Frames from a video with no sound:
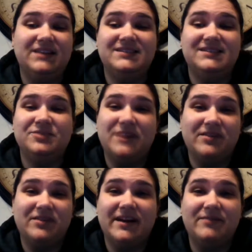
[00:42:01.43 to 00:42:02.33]
rather
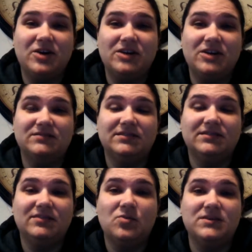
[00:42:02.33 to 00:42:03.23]
have our
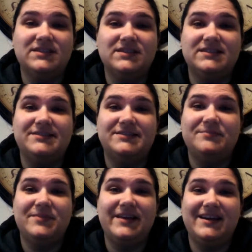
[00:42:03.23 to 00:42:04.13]
court system
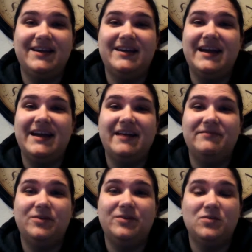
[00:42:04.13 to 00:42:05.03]
than have a
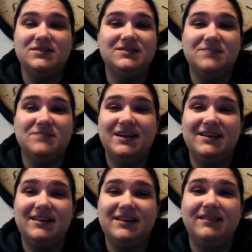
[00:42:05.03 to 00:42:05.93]
court system like in
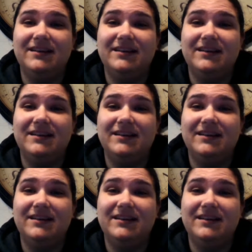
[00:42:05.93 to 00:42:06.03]
Italy.